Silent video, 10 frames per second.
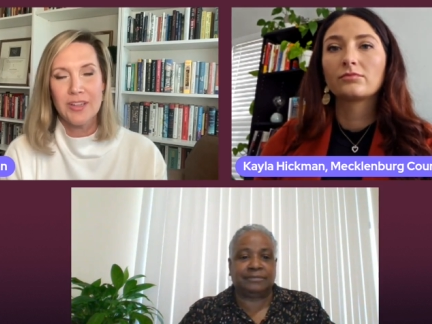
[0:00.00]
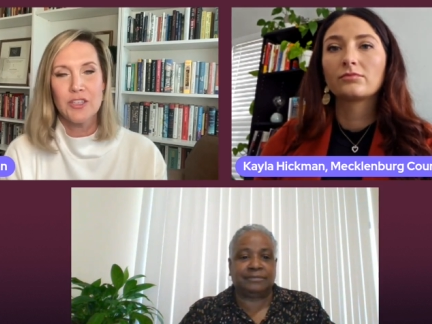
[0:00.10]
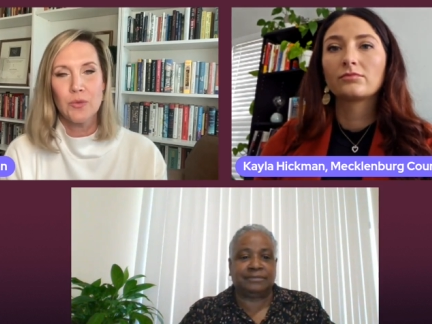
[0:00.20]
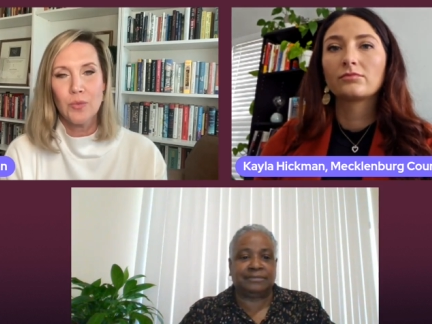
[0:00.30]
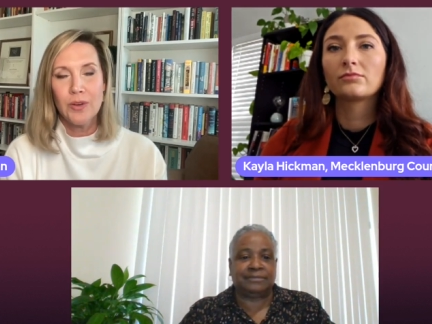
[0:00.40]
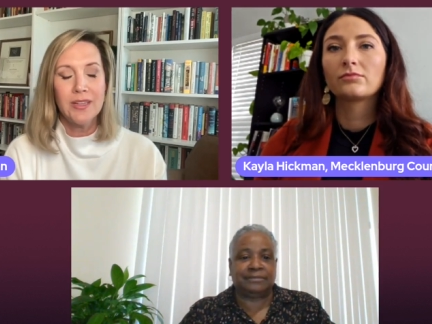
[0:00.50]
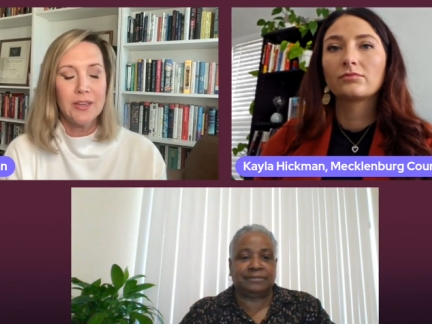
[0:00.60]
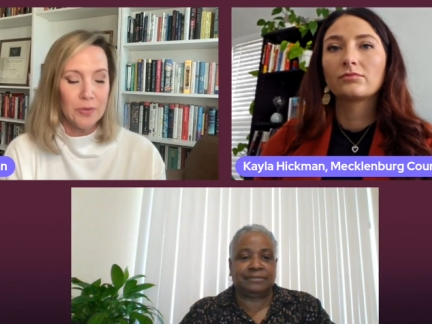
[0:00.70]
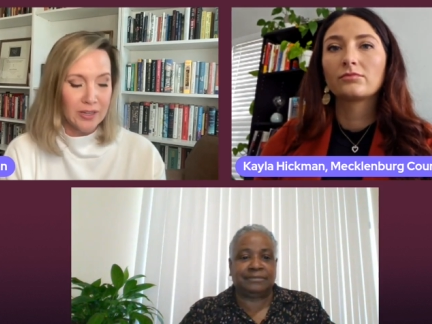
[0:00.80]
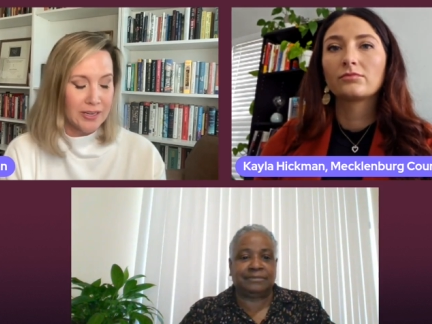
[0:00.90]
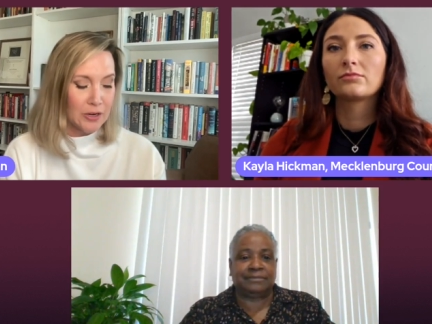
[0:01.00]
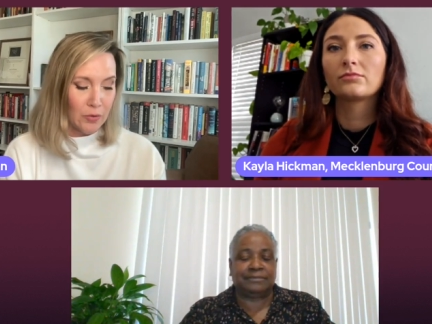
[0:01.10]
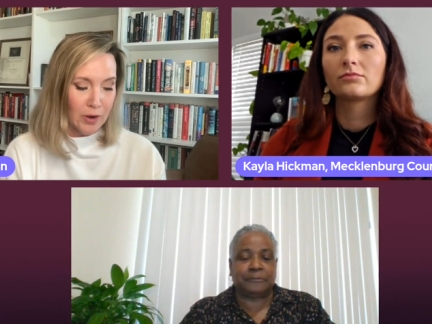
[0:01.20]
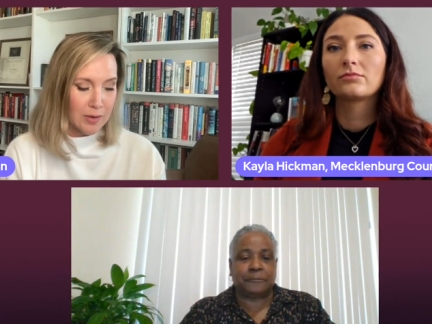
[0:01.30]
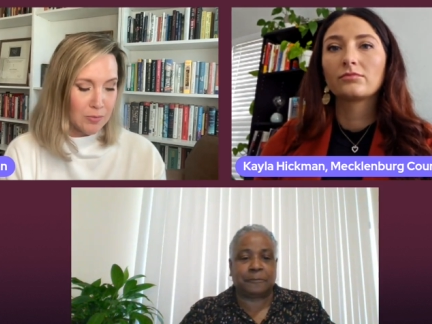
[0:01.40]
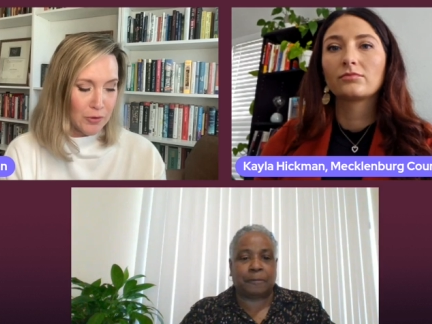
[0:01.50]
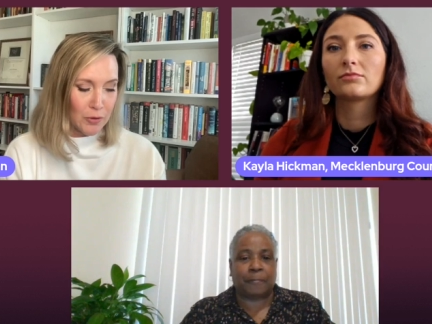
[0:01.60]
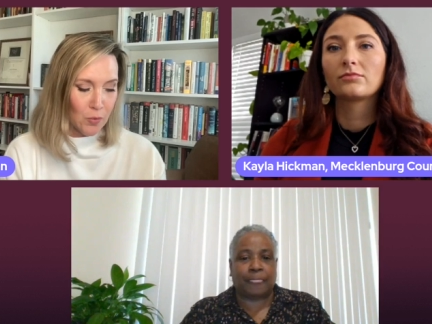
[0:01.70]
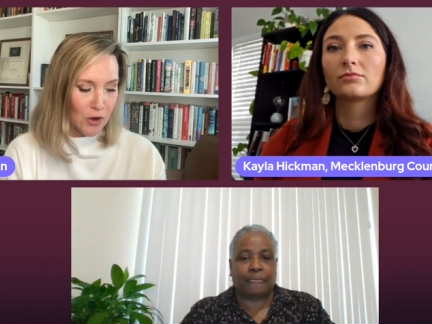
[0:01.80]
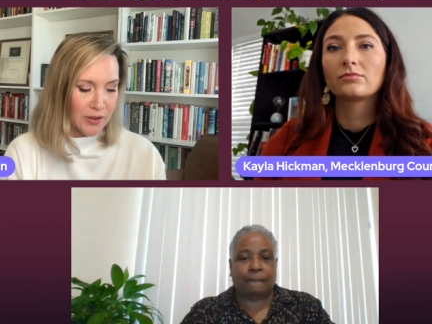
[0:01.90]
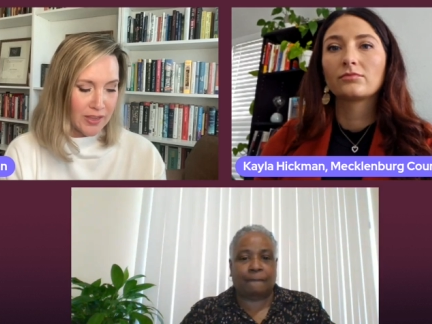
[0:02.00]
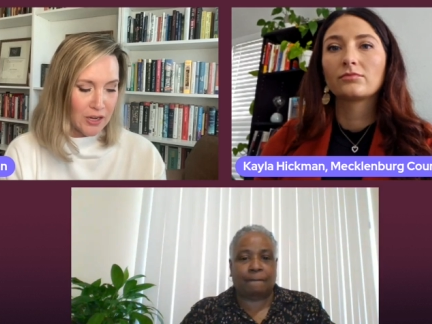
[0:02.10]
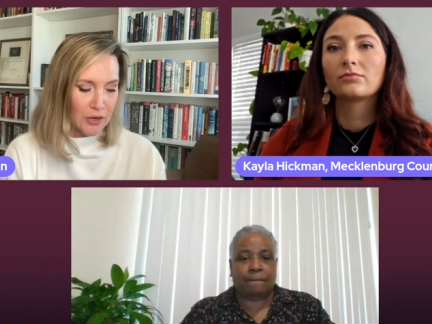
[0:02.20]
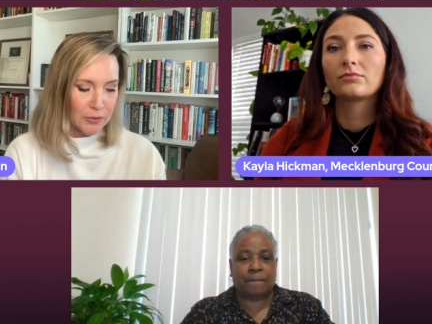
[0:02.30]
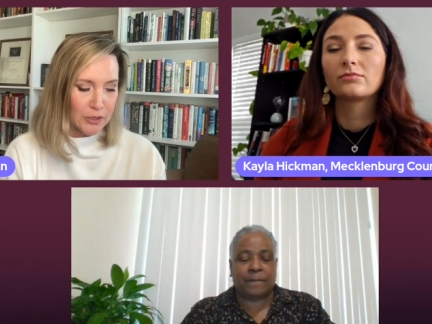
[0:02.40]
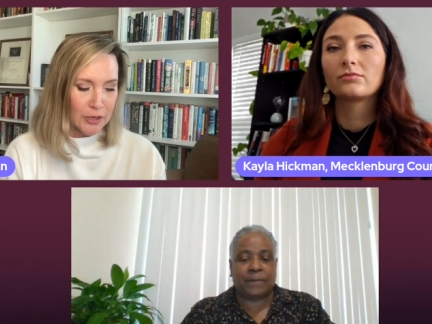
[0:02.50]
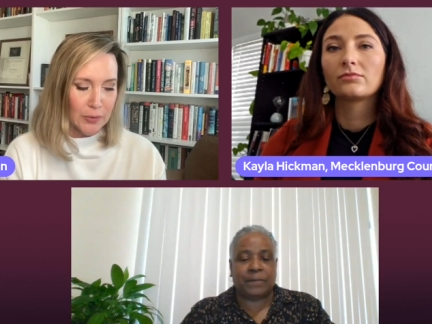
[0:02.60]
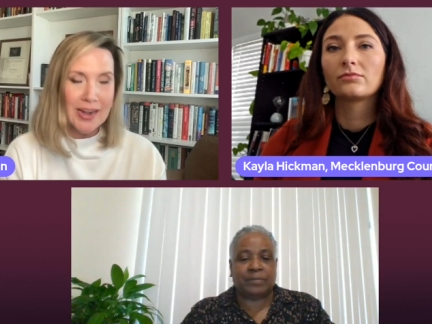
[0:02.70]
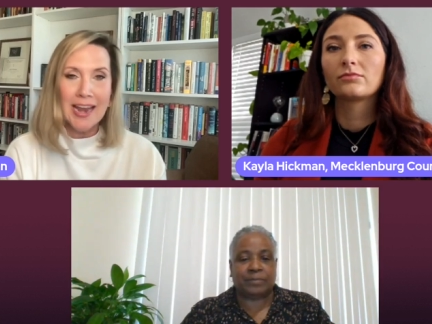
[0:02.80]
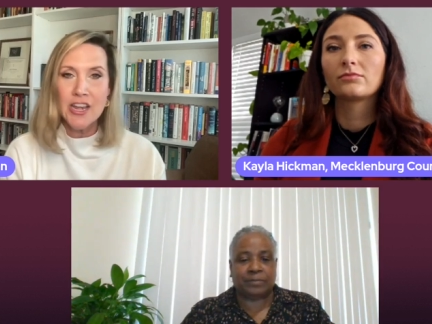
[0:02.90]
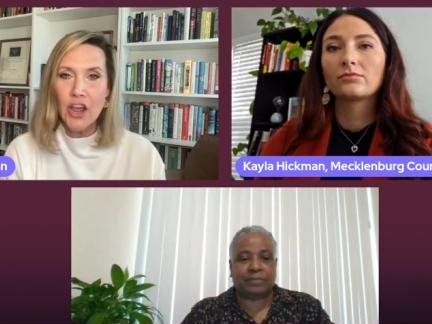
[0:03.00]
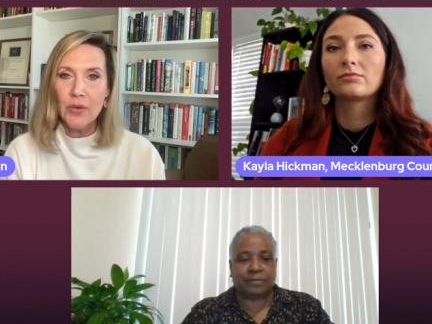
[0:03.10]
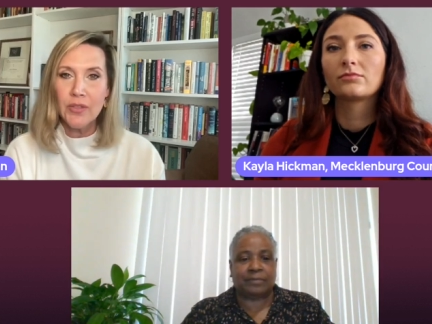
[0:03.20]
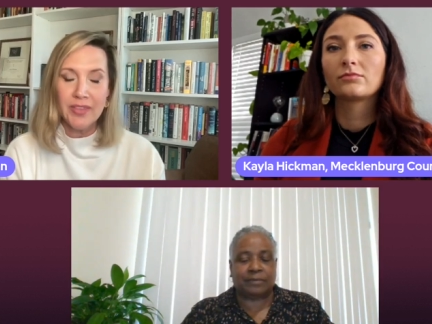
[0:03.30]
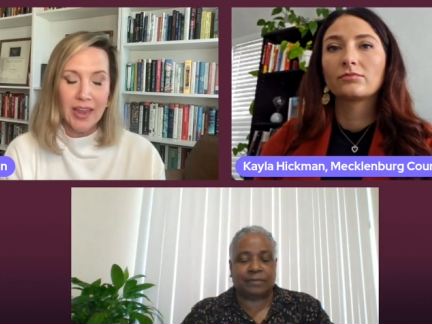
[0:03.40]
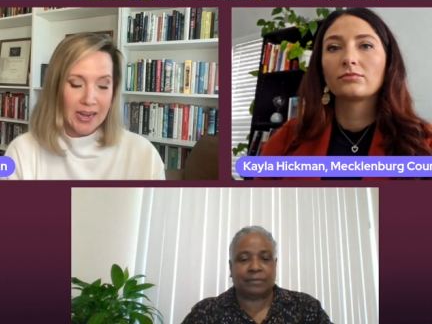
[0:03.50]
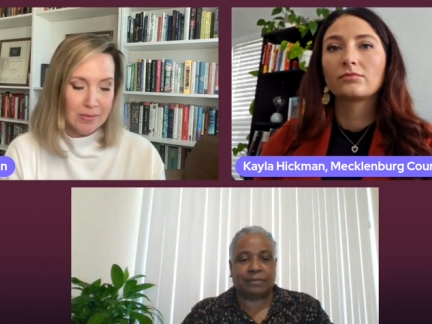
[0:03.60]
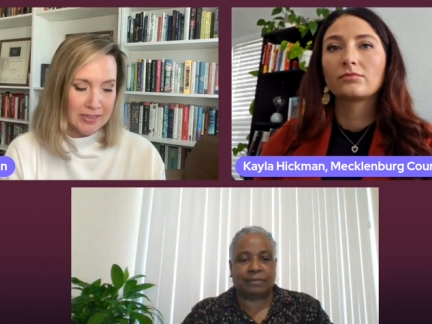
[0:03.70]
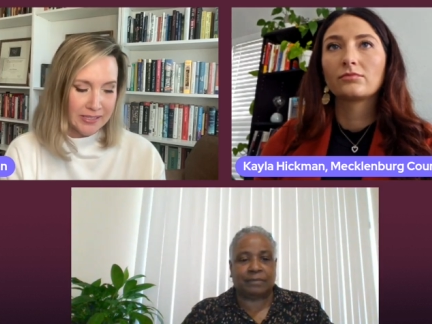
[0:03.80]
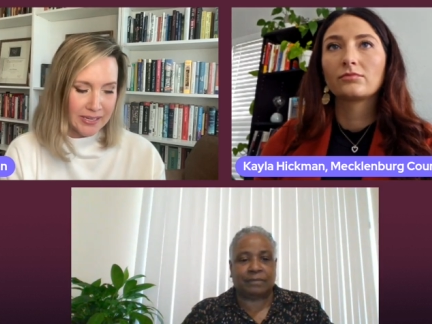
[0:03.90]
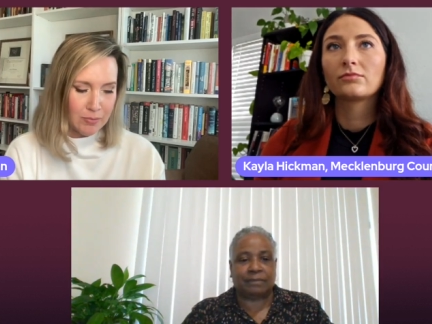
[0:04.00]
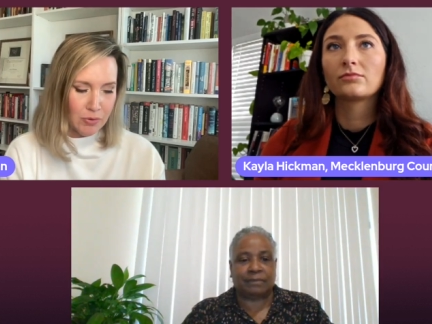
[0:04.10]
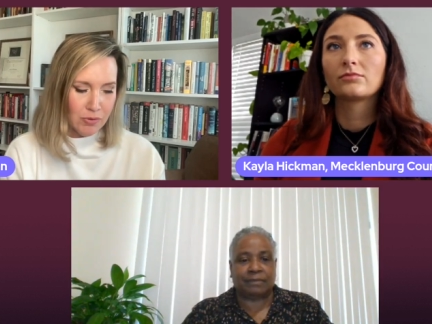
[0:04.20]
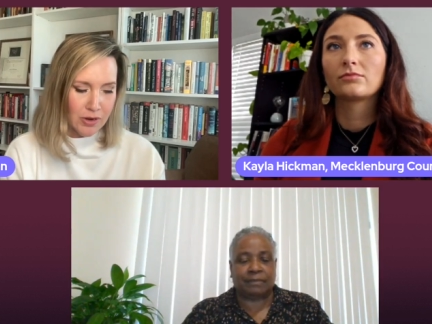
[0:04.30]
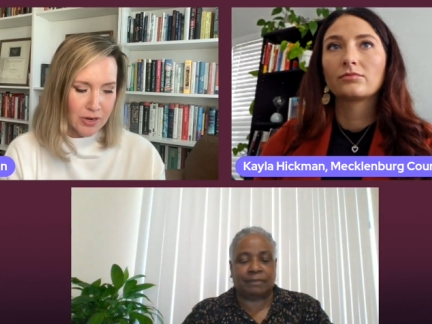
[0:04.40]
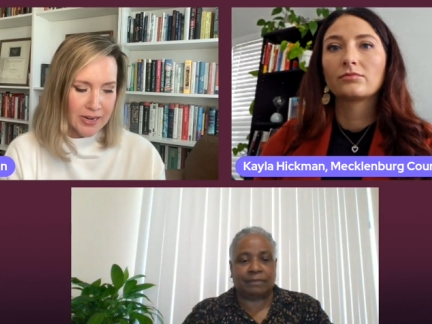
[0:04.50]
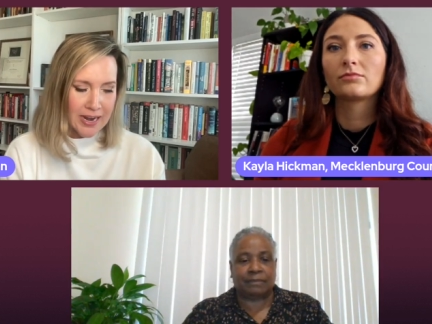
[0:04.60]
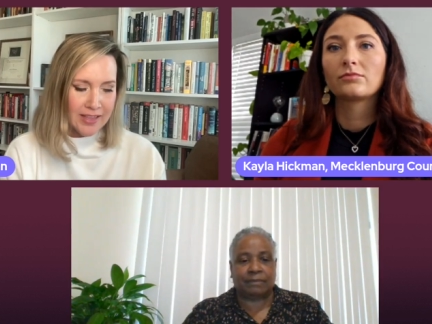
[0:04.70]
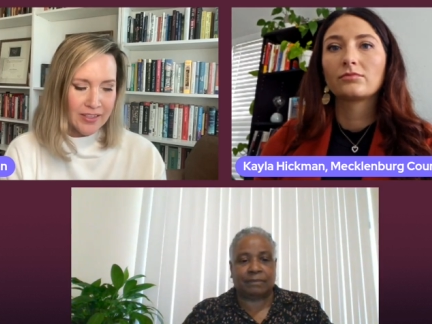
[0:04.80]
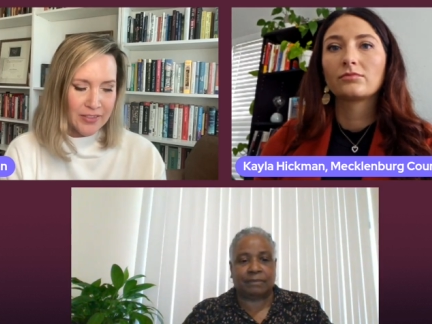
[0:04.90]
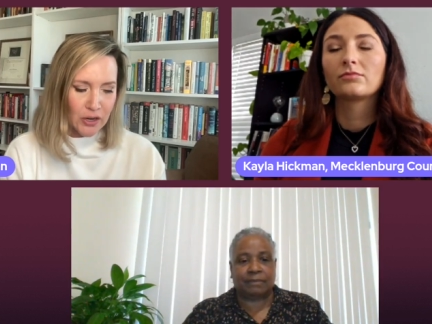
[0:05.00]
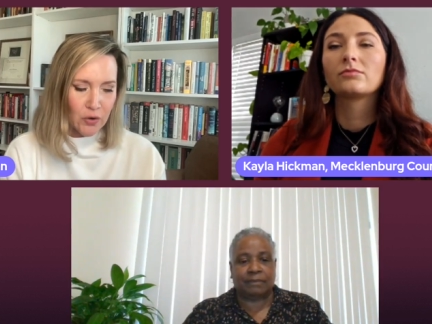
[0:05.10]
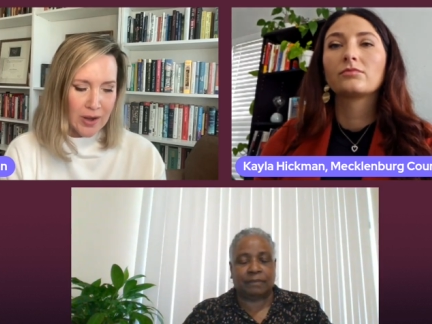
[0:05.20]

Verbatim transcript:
Speaker 1: it's really really incredible the work that you do and i know that the abc board that their